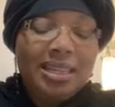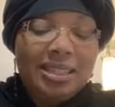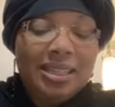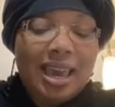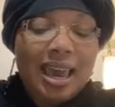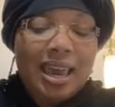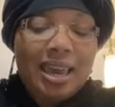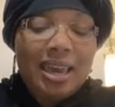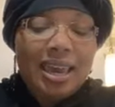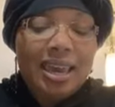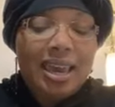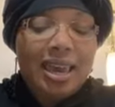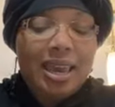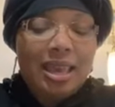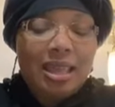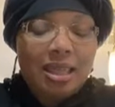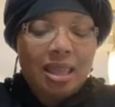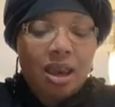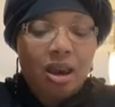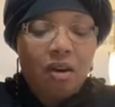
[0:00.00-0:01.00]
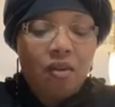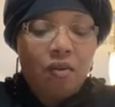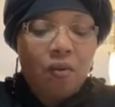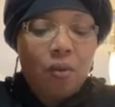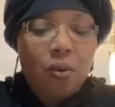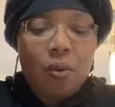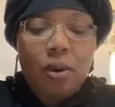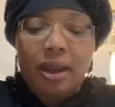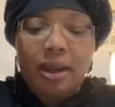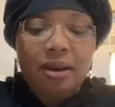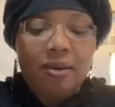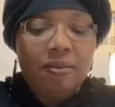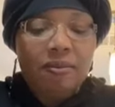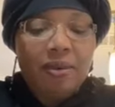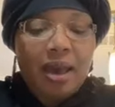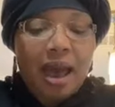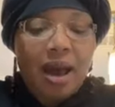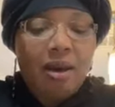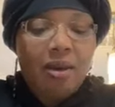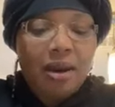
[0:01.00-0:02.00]
Take heed, therefore, and
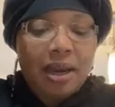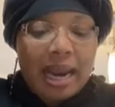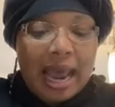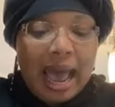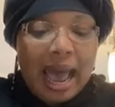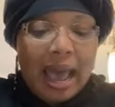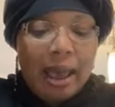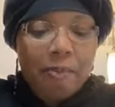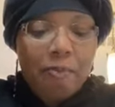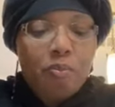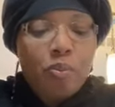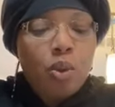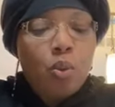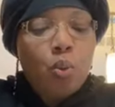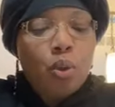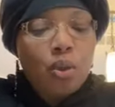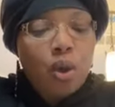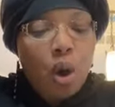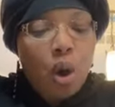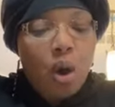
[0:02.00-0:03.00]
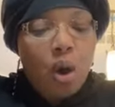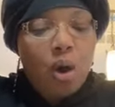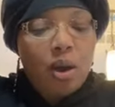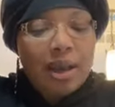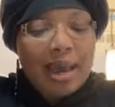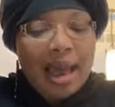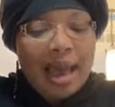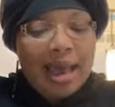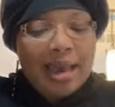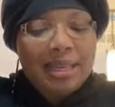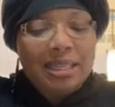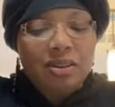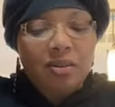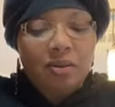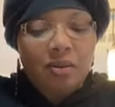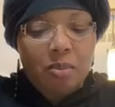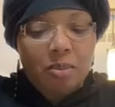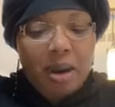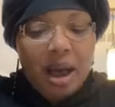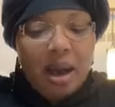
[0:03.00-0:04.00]
defile not with all kinds
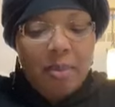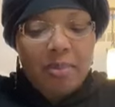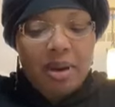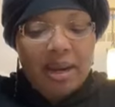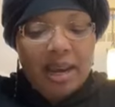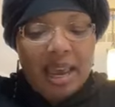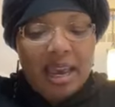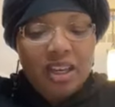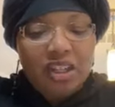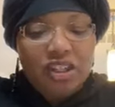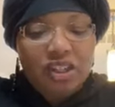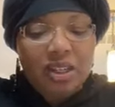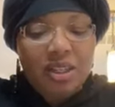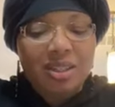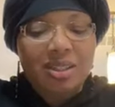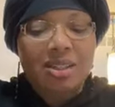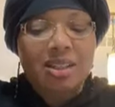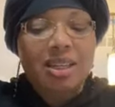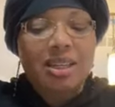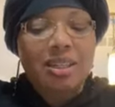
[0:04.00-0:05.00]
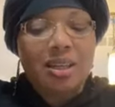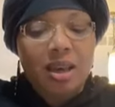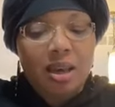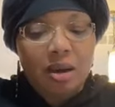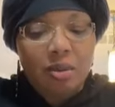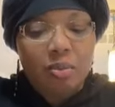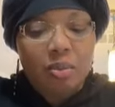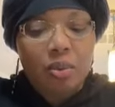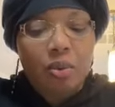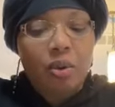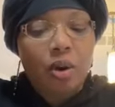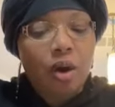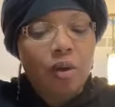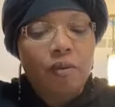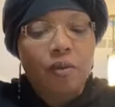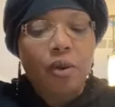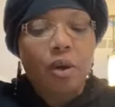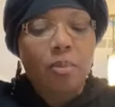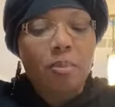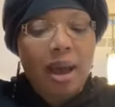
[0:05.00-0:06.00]
of abominations the temple
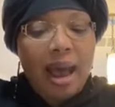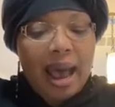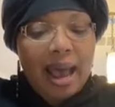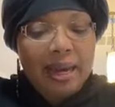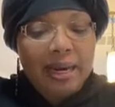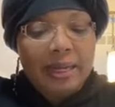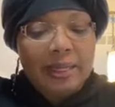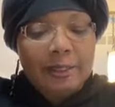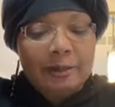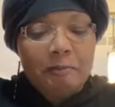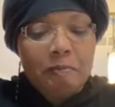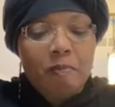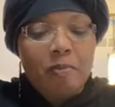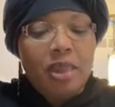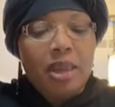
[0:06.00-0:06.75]
of your bodies.